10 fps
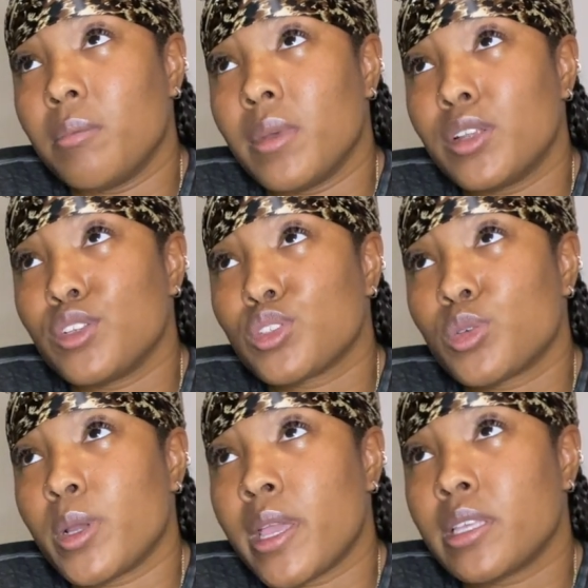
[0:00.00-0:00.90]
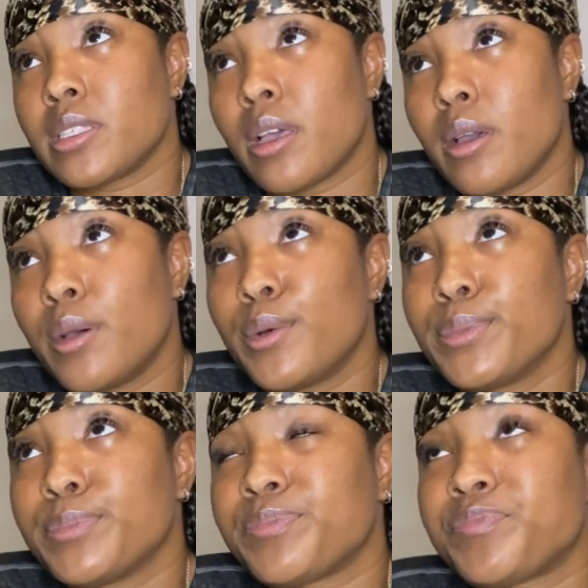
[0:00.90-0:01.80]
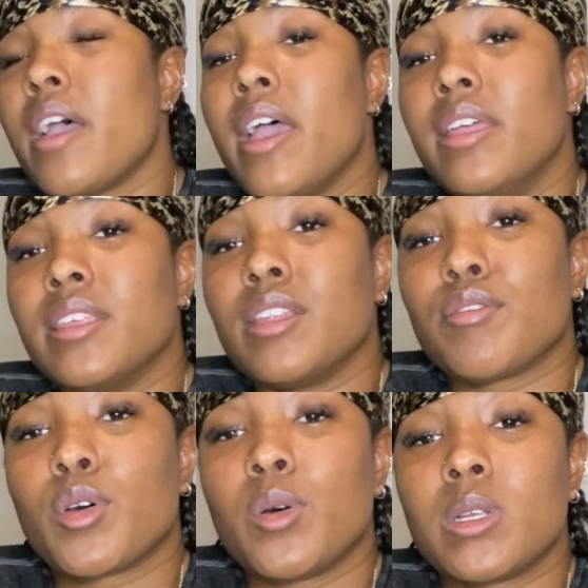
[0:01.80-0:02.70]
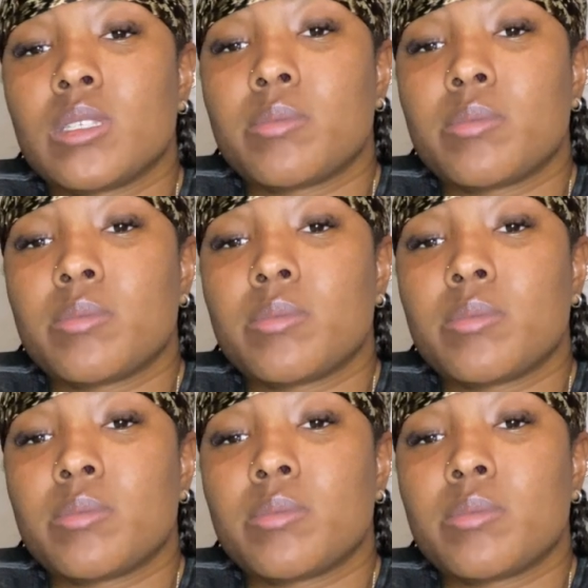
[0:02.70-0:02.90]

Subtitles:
_XO. And then of course